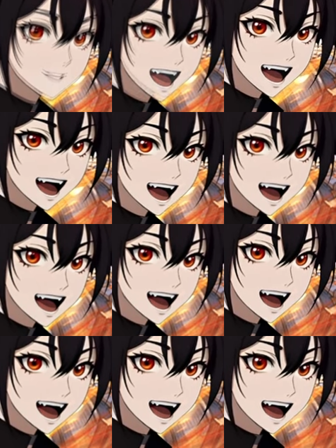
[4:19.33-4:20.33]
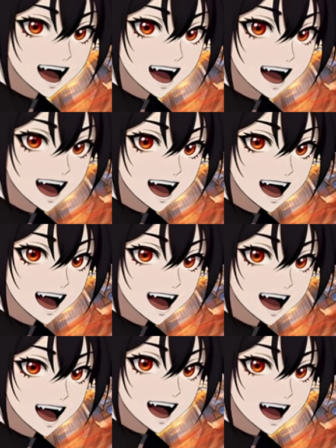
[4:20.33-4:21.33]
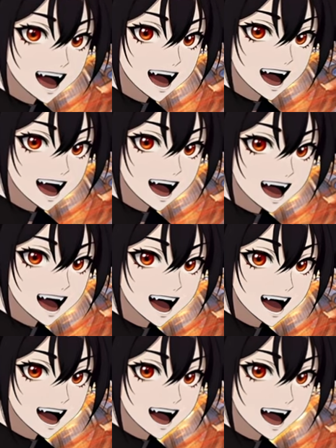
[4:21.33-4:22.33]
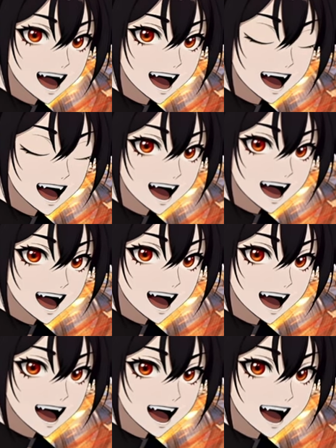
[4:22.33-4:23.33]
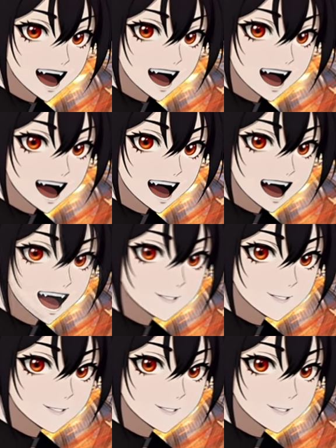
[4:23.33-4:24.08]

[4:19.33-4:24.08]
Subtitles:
Unless you run with more charge bar boost with it in a team with Octo.